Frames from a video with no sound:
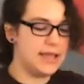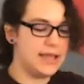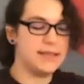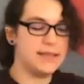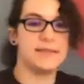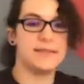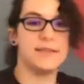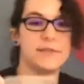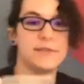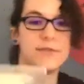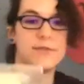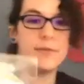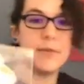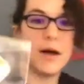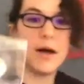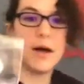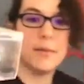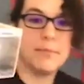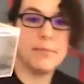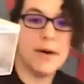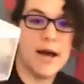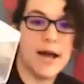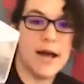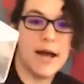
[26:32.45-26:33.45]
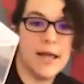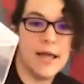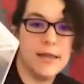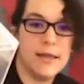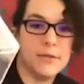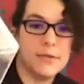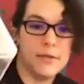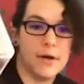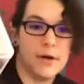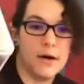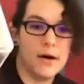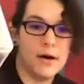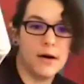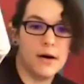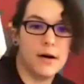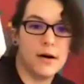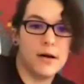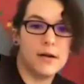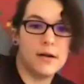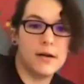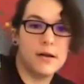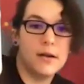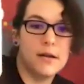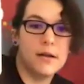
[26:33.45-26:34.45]
This is from a
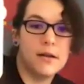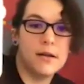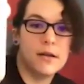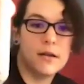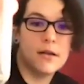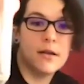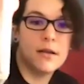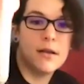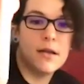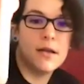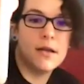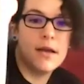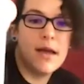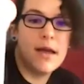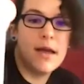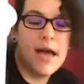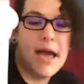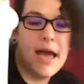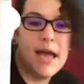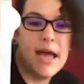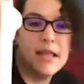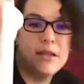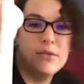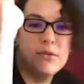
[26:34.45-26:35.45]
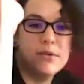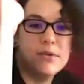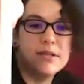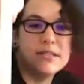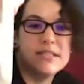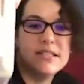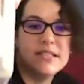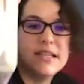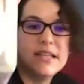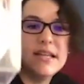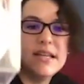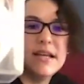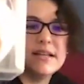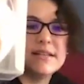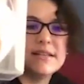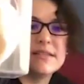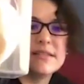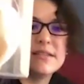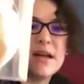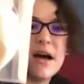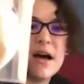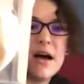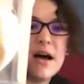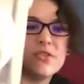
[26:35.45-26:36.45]
python. And you can see it's
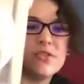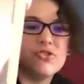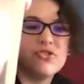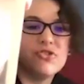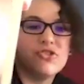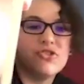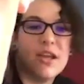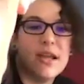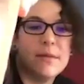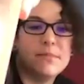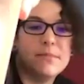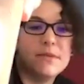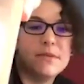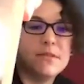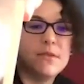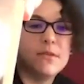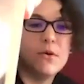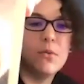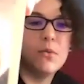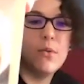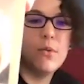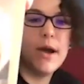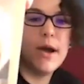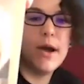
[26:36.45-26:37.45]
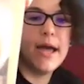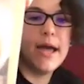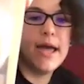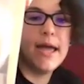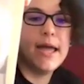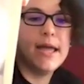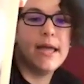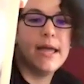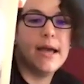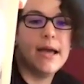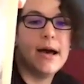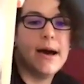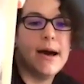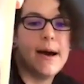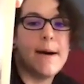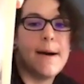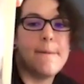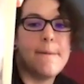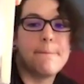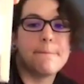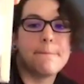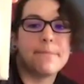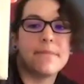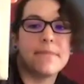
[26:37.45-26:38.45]
not shaped the way
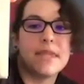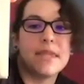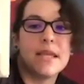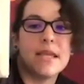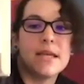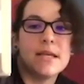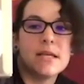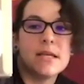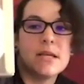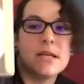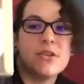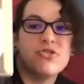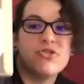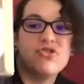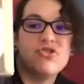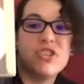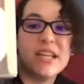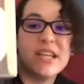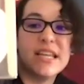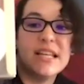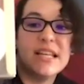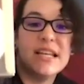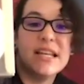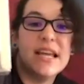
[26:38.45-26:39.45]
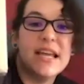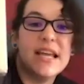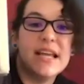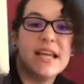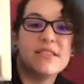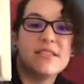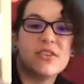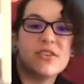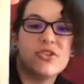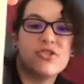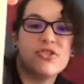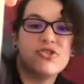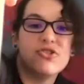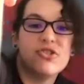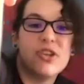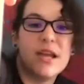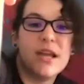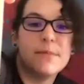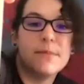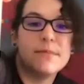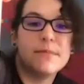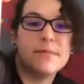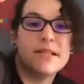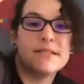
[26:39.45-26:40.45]
chicken eggs are
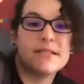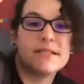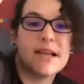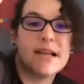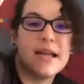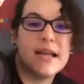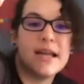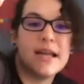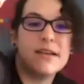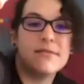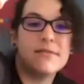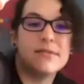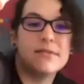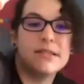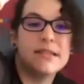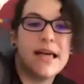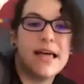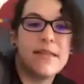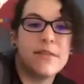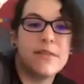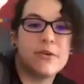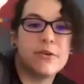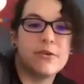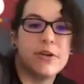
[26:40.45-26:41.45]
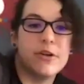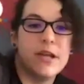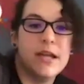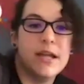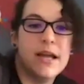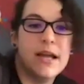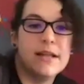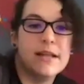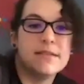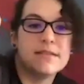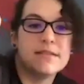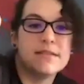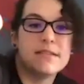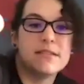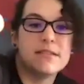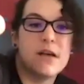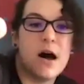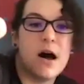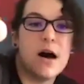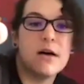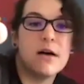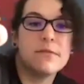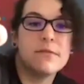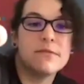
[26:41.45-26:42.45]
shaped. It's kind of leathery and
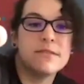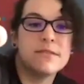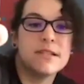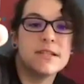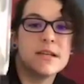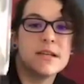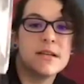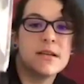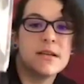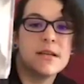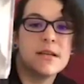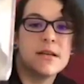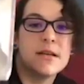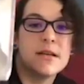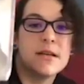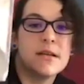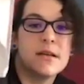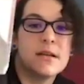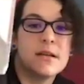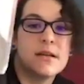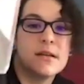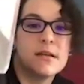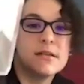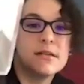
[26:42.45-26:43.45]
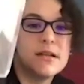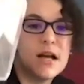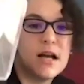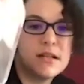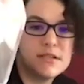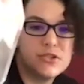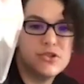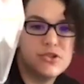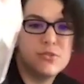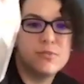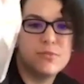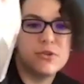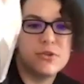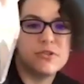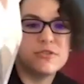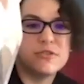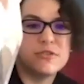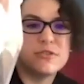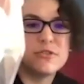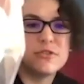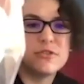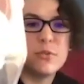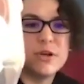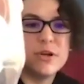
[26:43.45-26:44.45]
soft. Not super
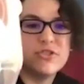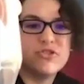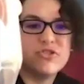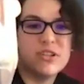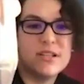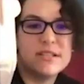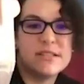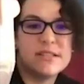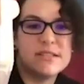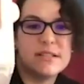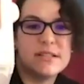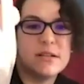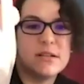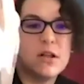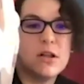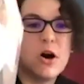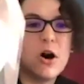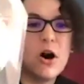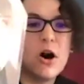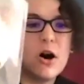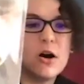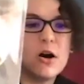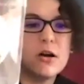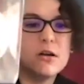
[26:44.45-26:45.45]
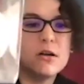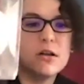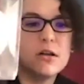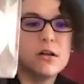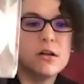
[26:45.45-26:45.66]
squishy, still hard.